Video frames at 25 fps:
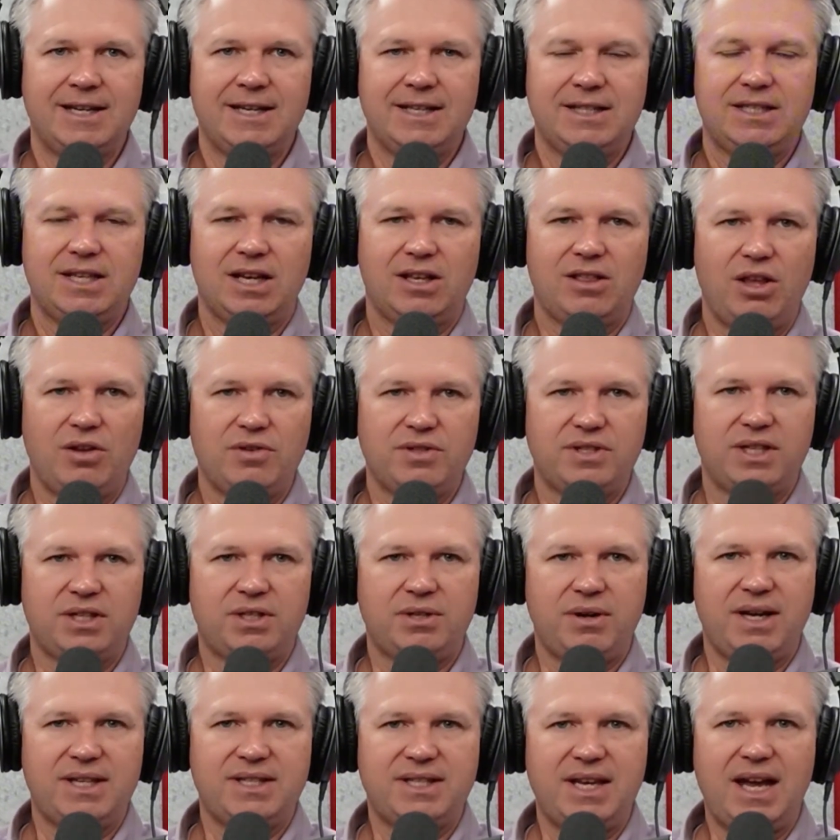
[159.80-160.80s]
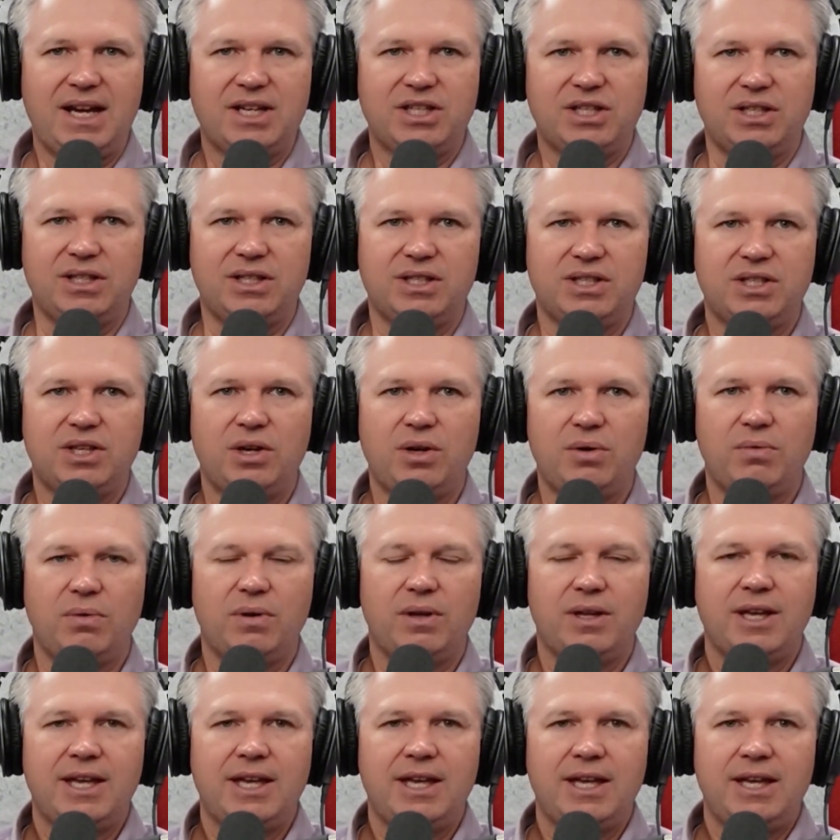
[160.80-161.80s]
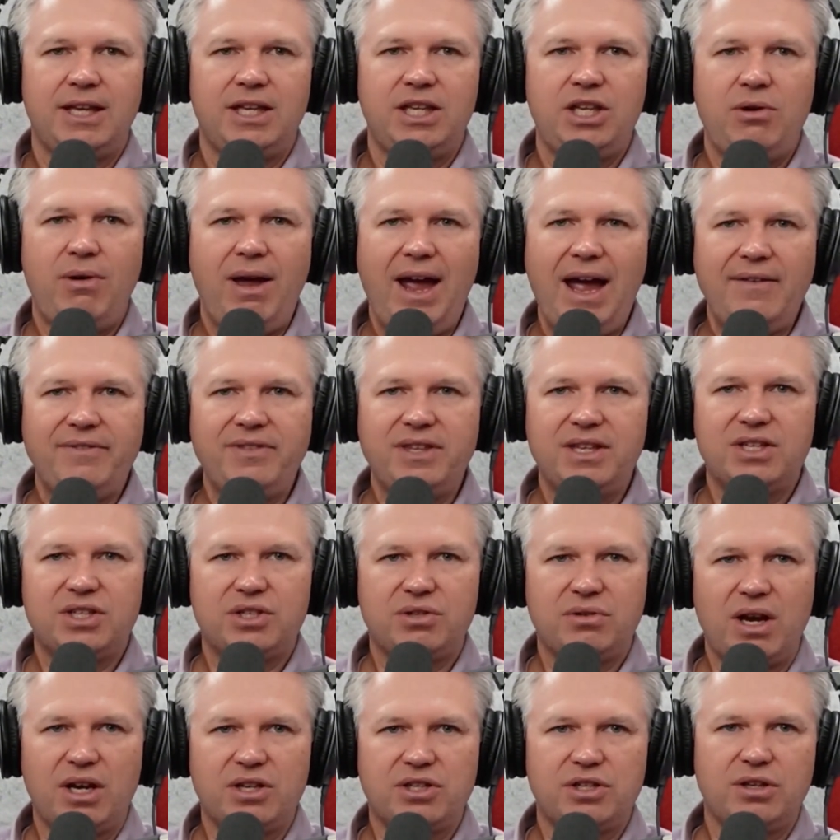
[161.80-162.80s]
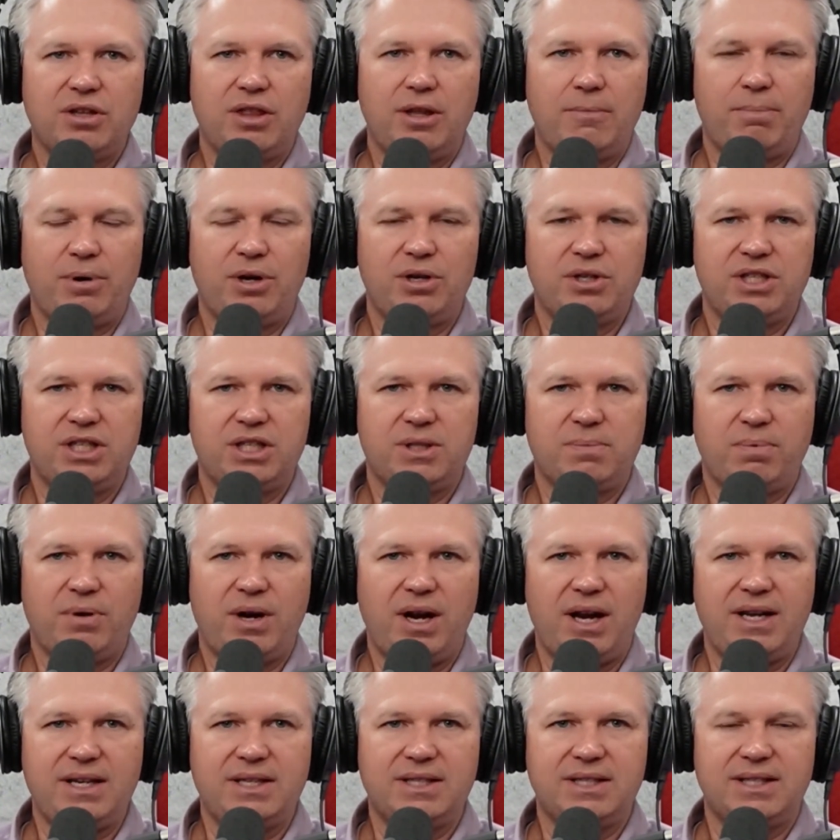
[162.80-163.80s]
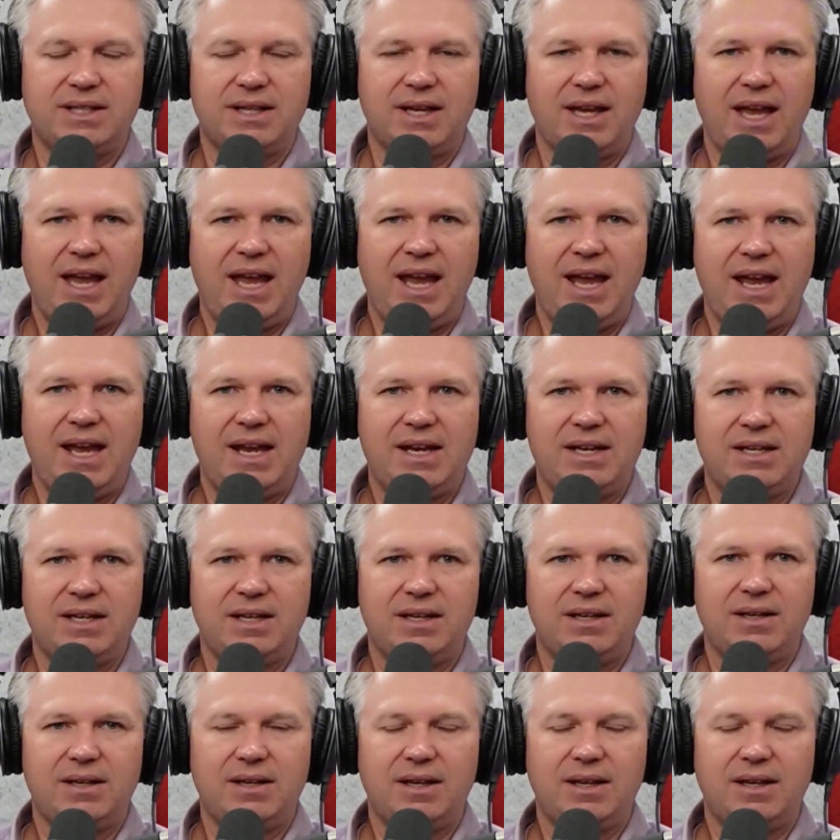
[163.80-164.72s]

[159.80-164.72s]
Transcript: to close the transaction. So you have to structure the purchase price and